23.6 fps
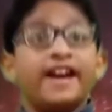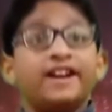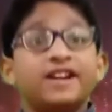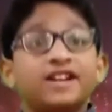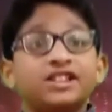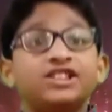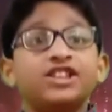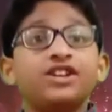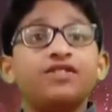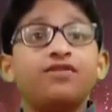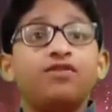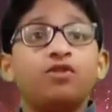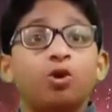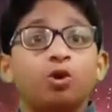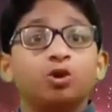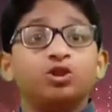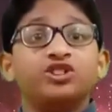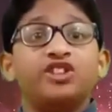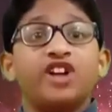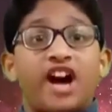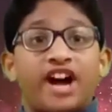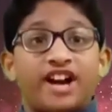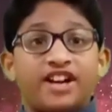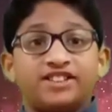Energy
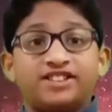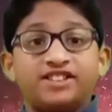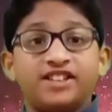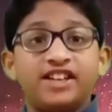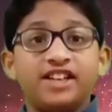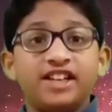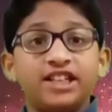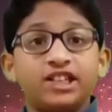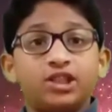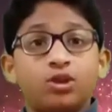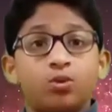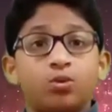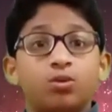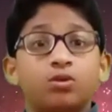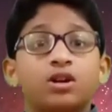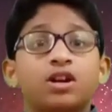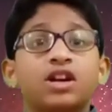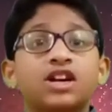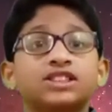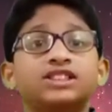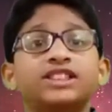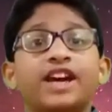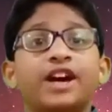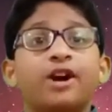flows directionally through
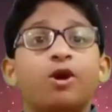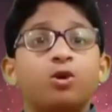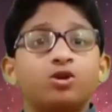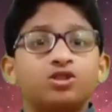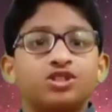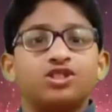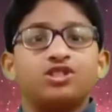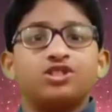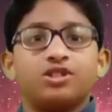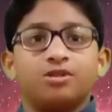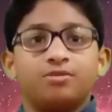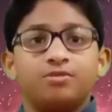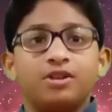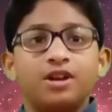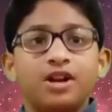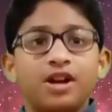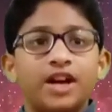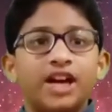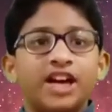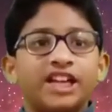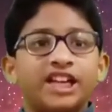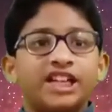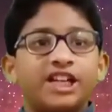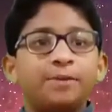Earth's ecosystem,
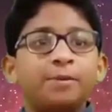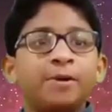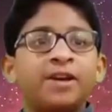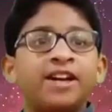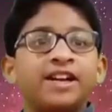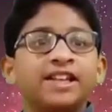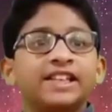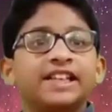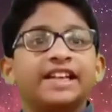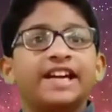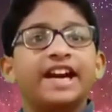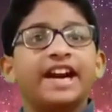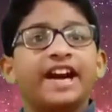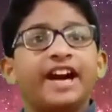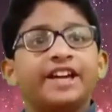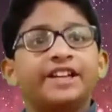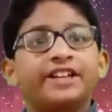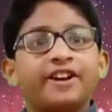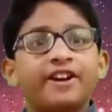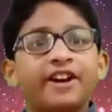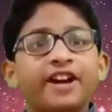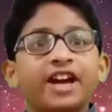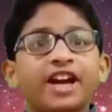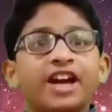typically
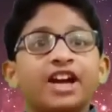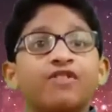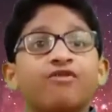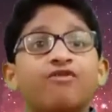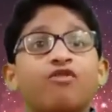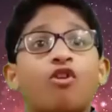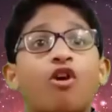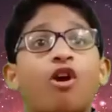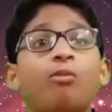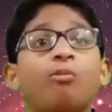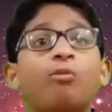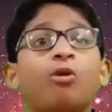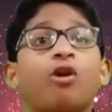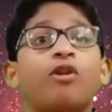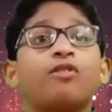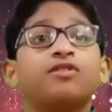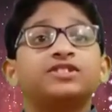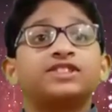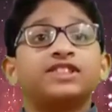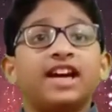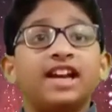entering in form of